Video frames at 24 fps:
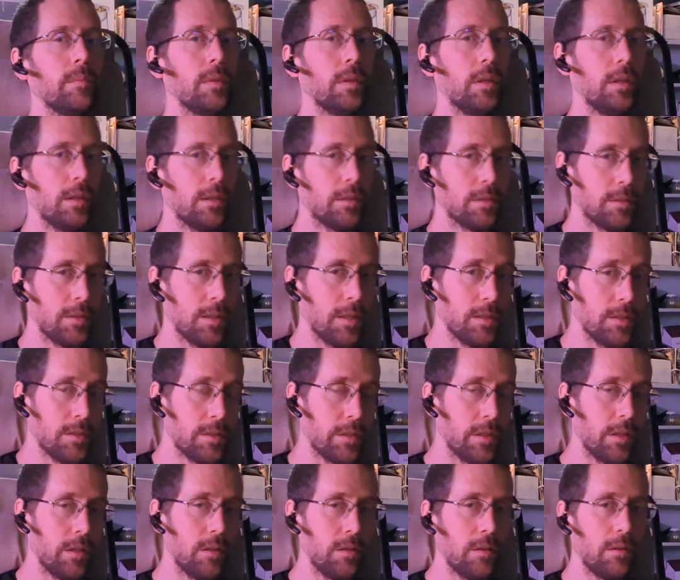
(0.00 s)

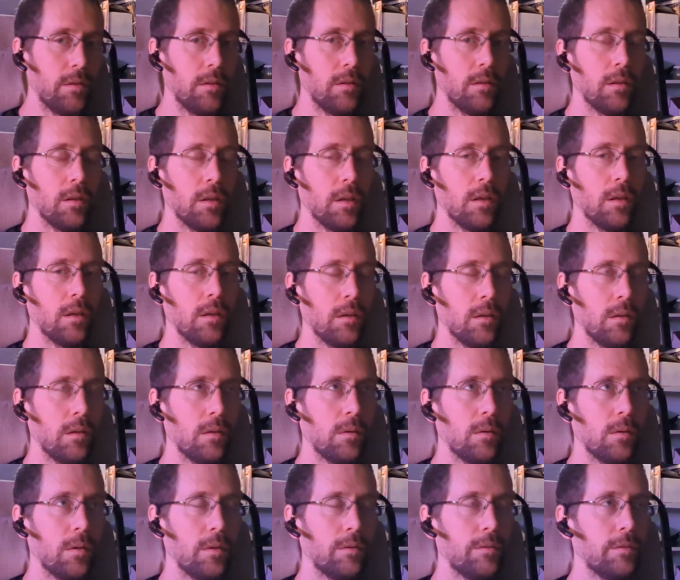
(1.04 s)
Extension,
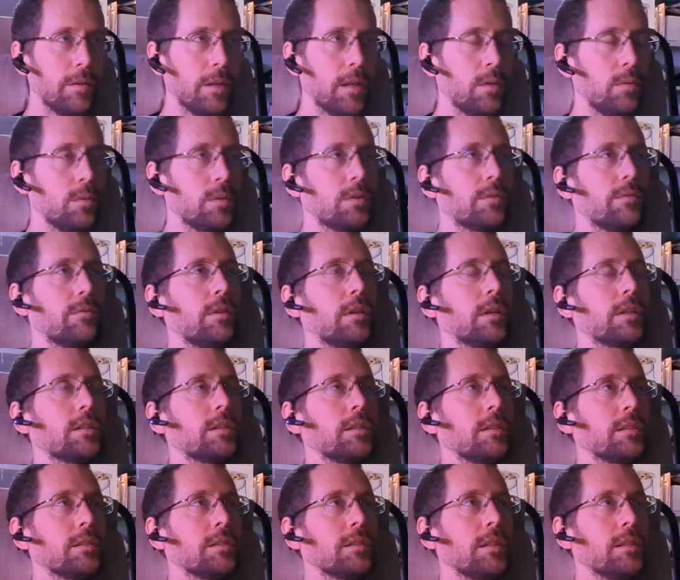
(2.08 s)
I forget what's
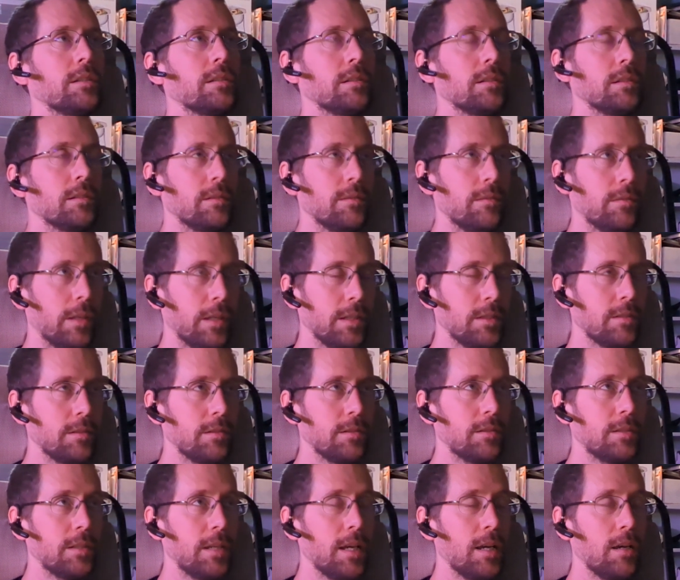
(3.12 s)
flexion extension.
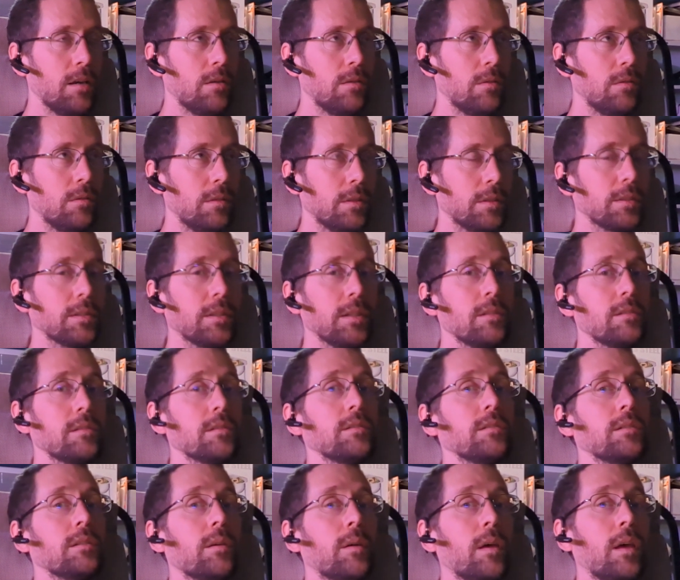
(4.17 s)
Flexion's down,
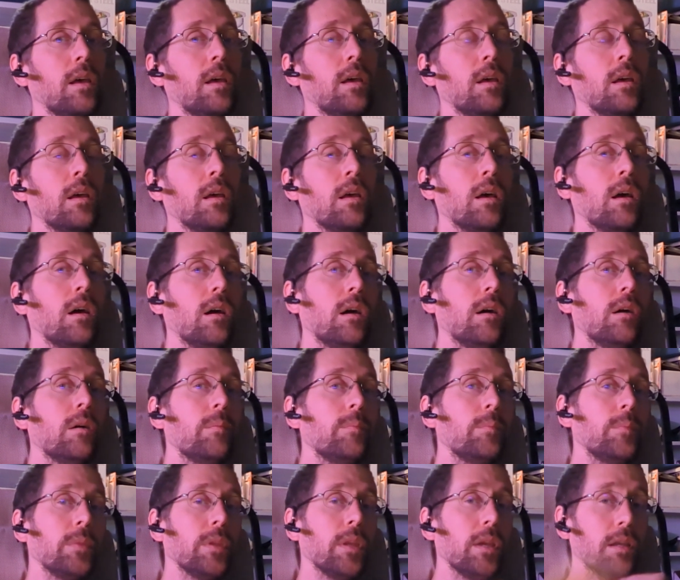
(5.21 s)
extension's up.
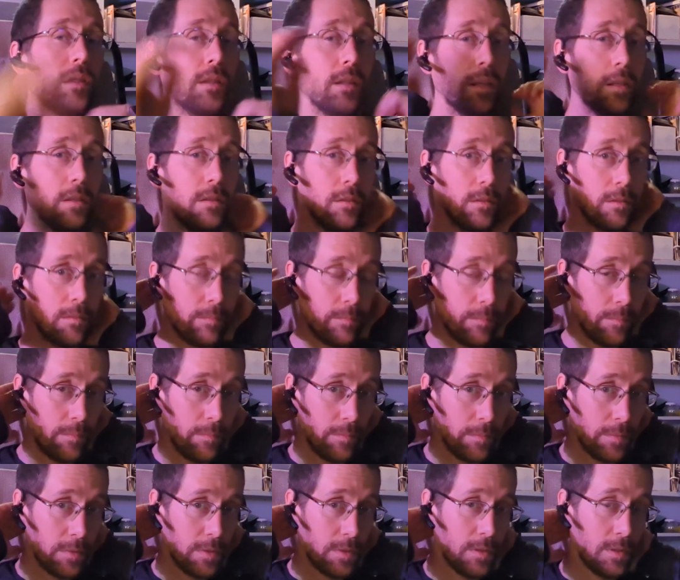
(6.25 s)
And then your
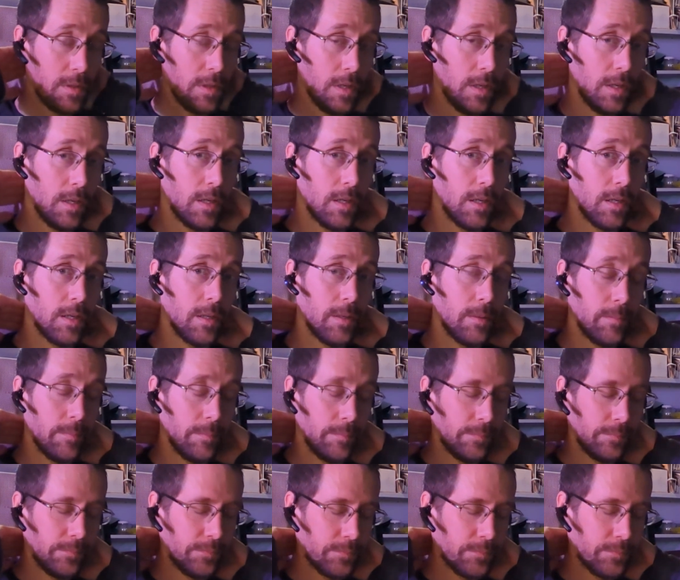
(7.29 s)
um,